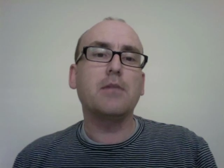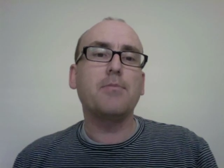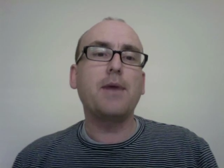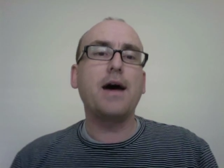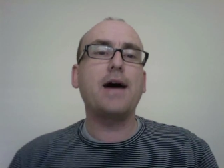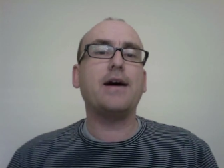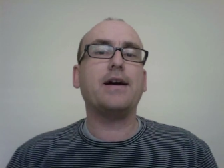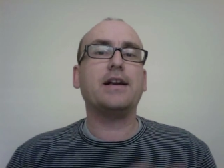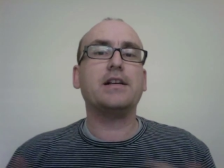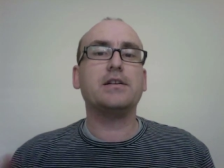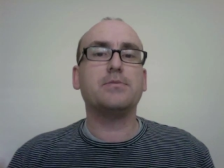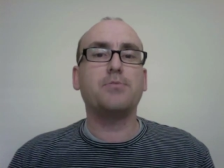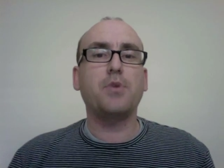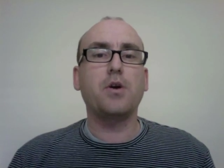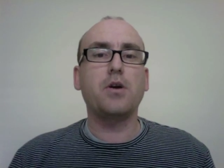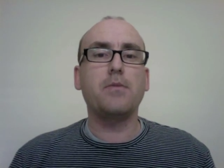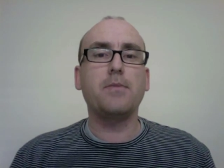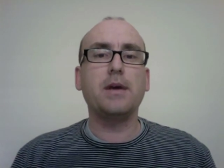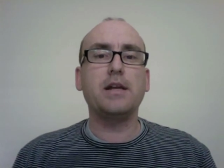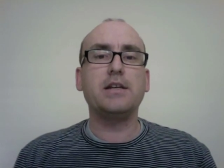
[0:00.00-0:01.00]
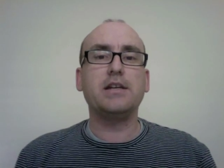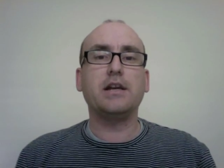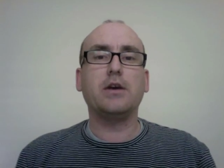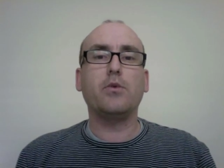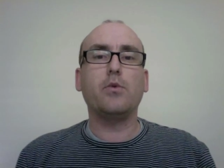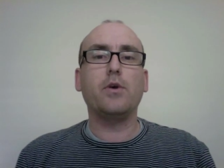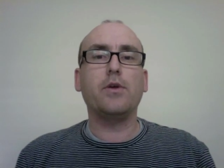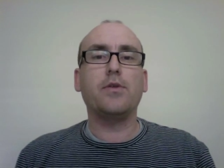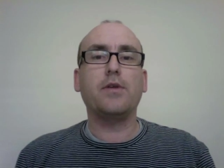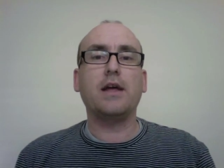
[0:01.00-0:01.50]
about
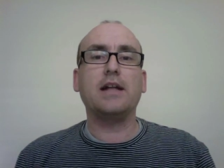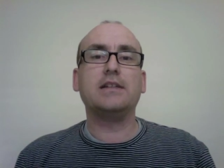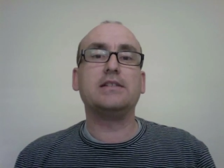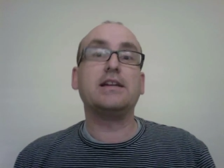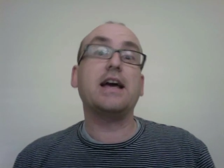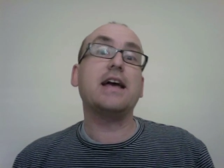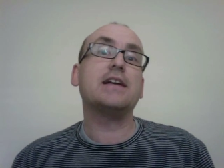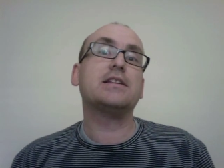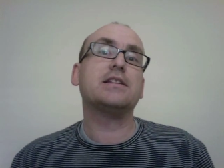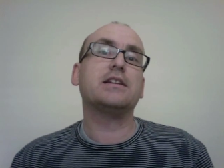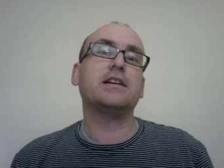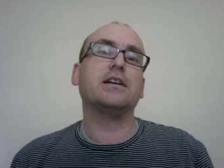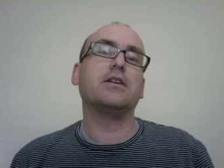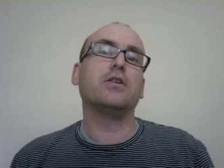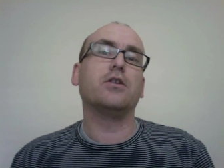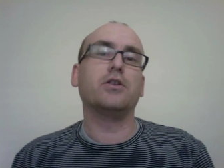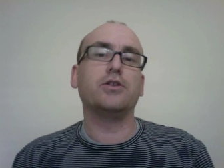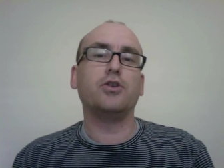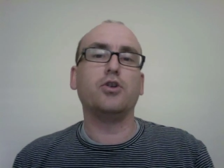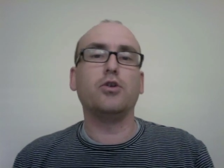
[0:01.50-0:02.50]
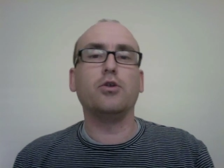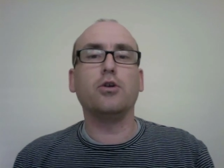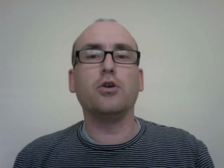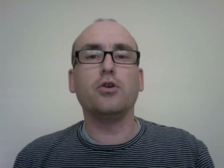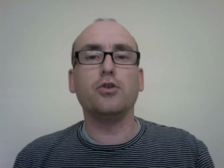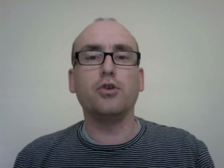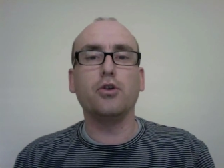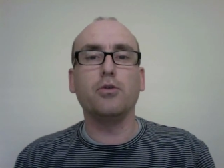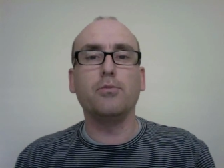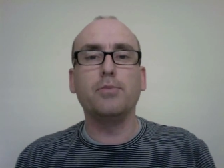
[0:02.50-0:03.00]
experimenting with and testing on
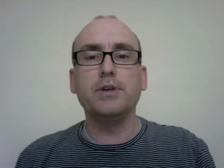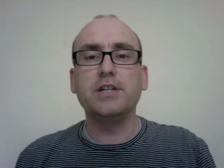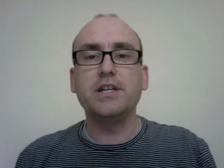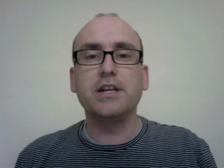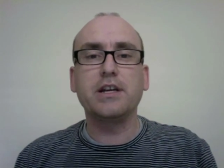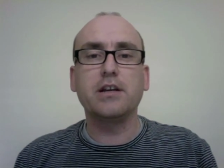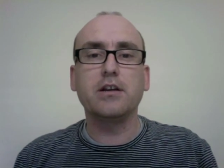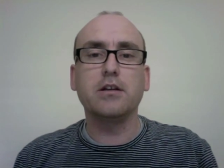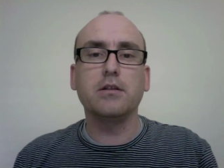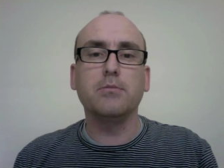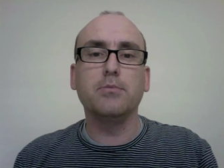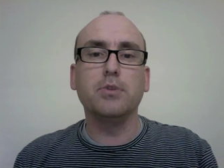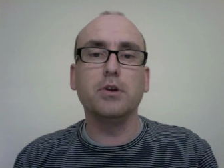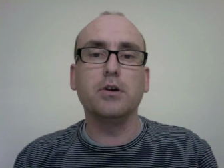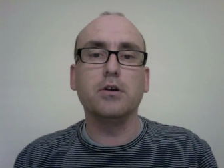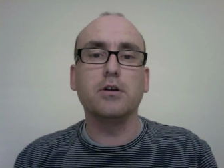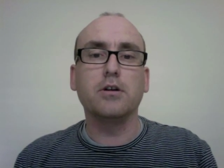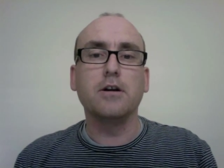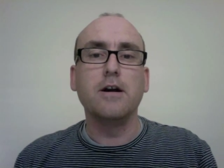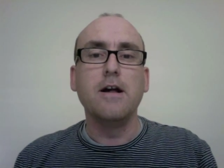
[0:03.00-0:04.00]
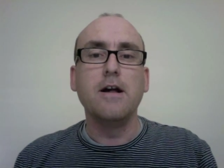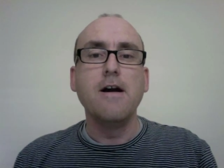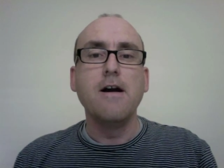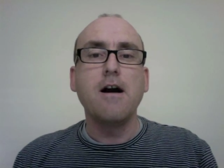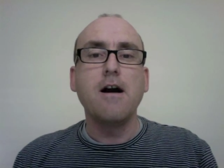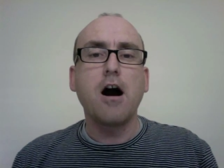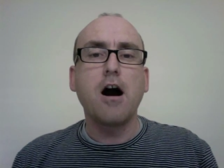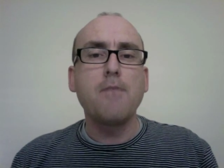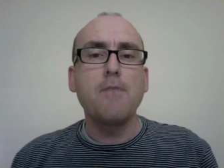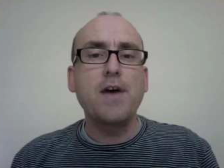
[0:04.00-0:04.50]
your particular blog.
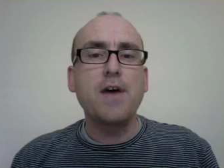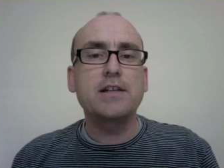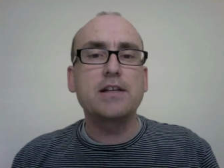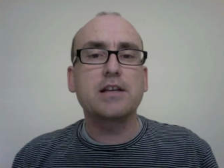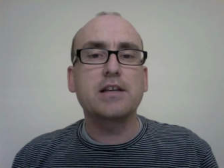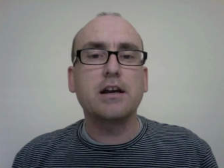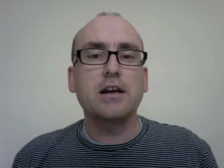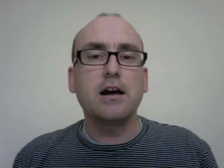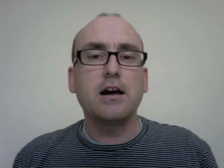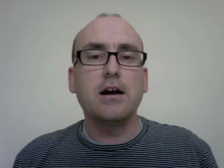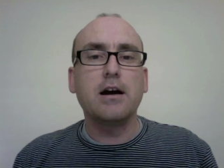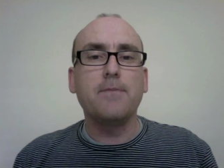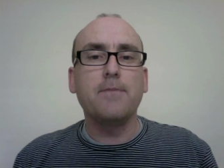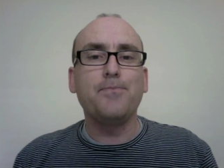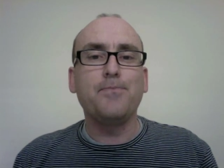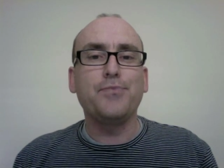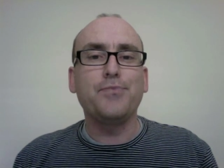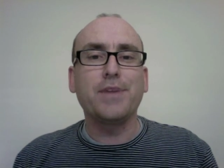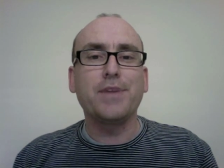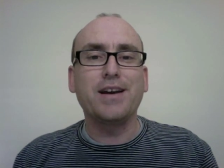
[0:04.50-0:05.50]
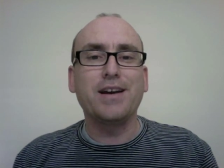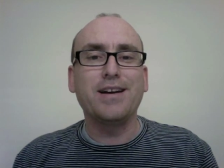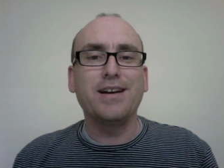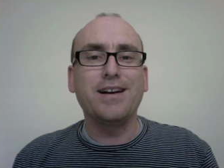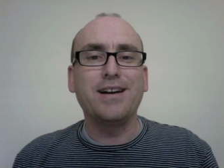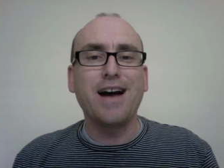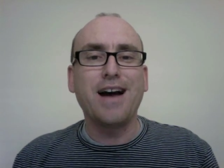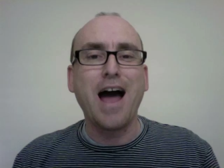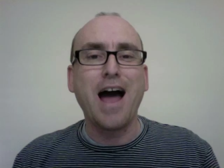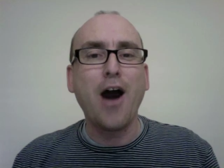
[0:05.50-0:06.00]
I hope that's a
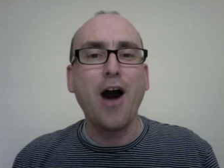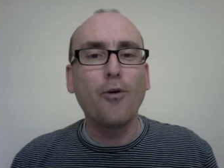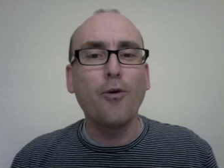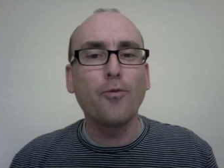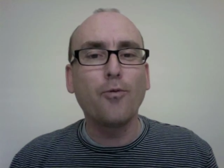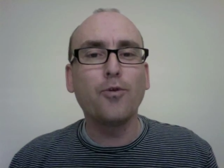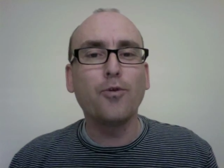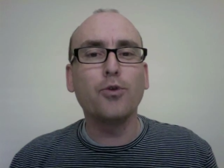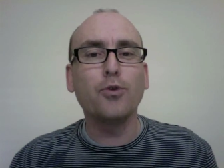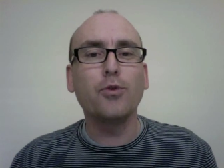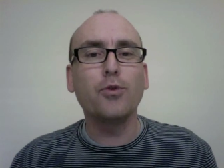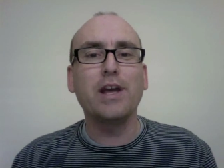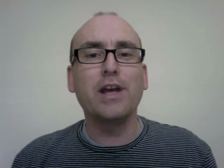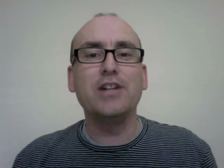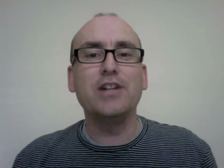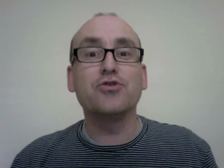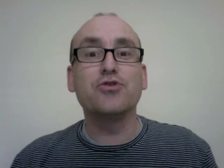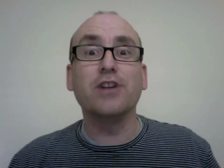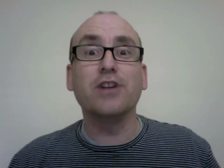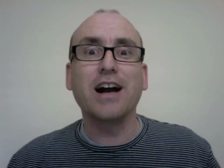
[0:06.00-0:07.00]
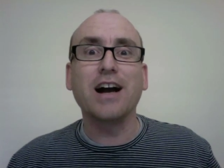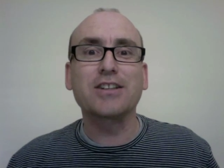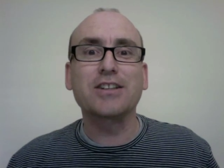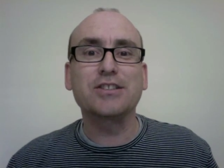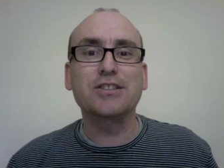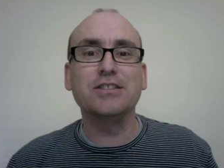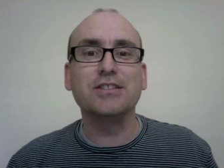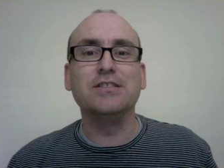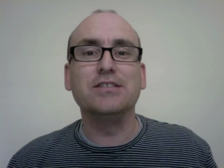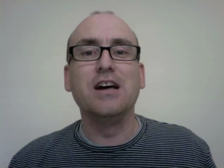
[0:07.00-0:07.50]
helpful
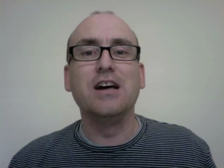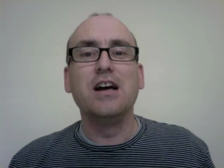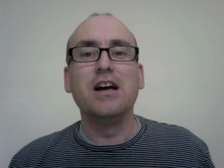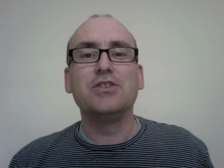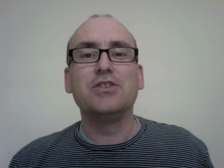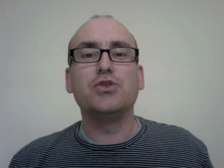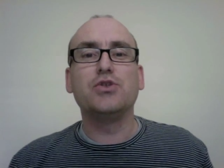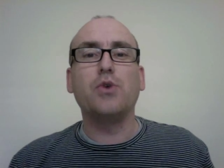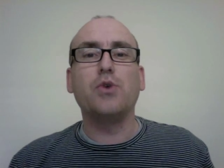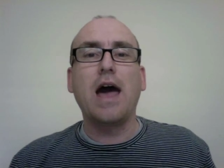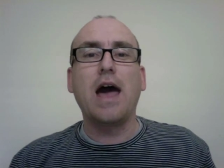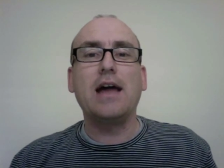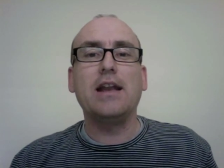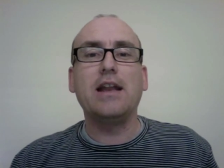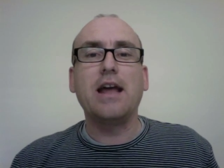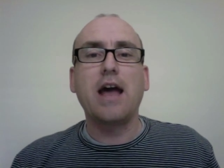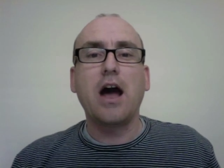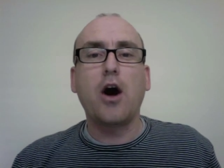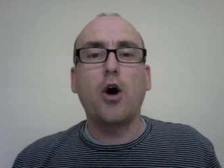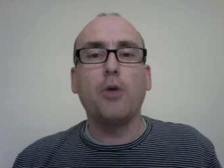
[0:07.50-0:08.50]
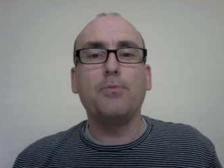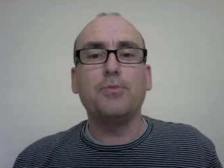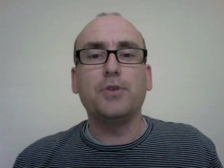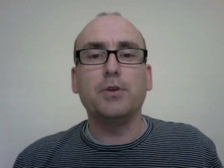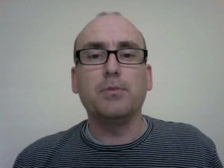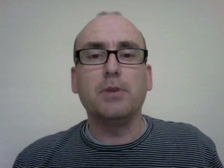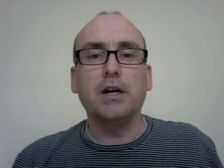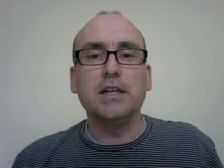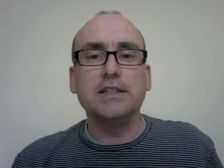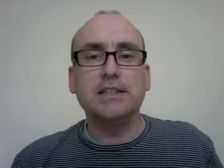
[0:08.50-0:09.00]
introduction to ad
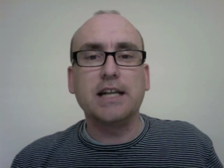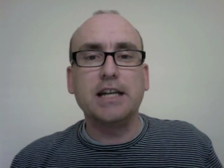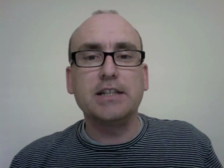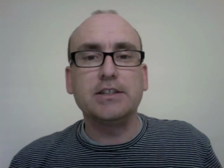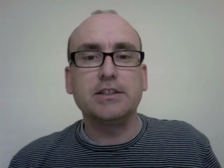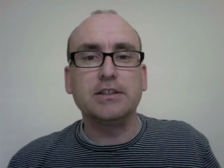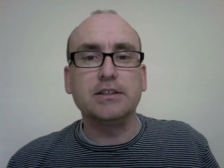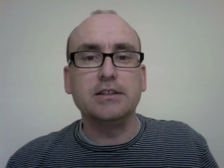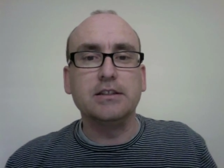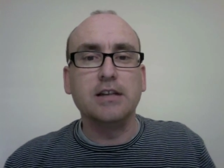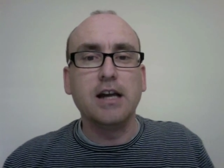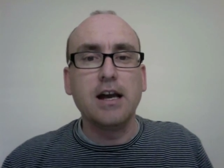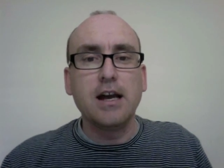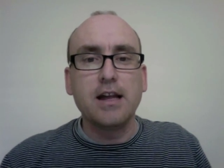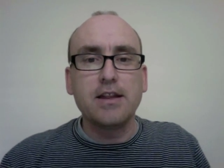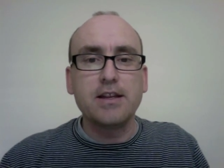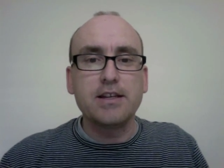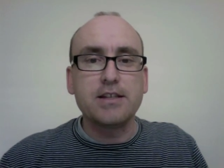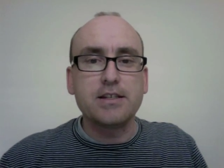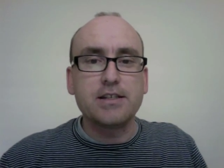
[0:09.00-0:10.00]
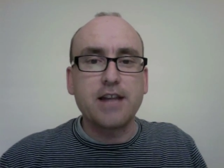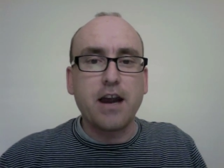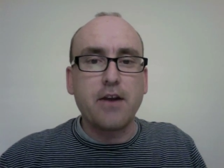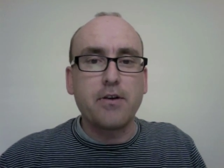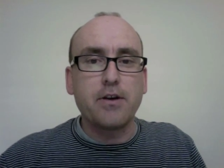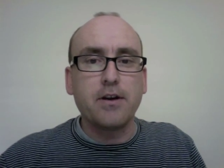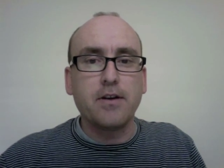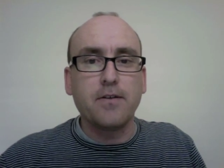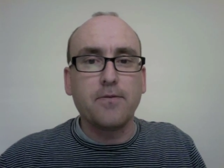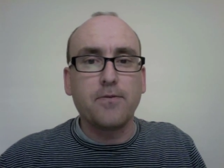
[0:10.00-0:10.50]
optimization. This is
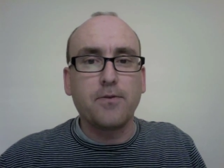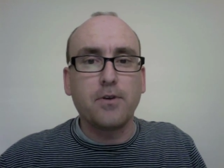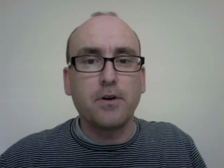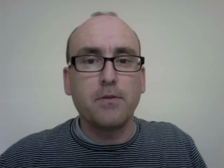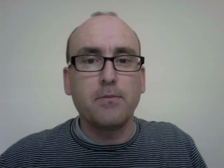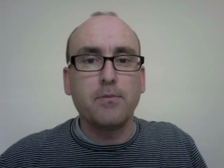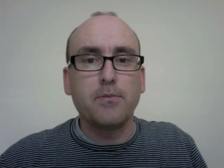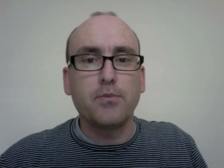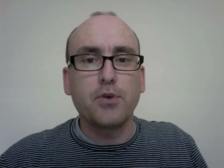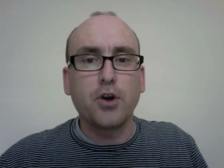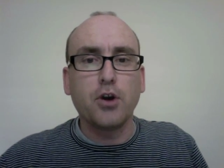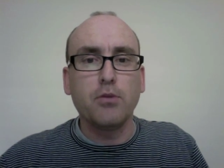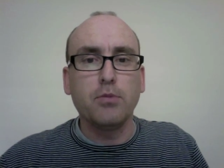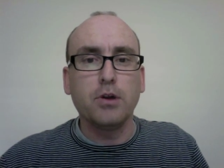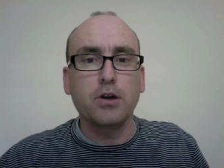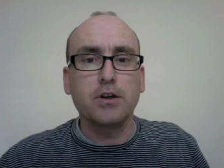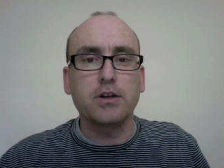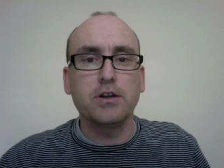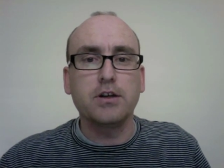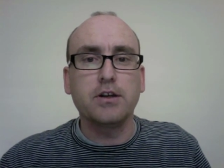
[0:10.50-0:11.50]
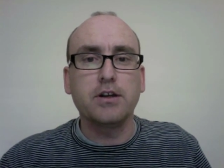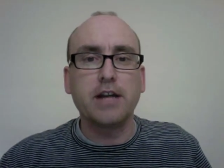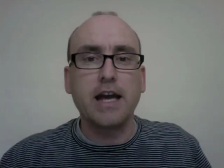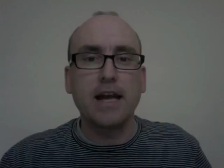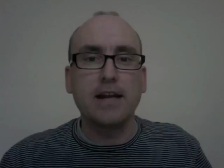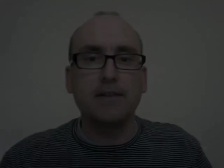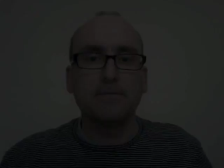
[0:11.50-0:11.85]
Darren from ProBlogger.net.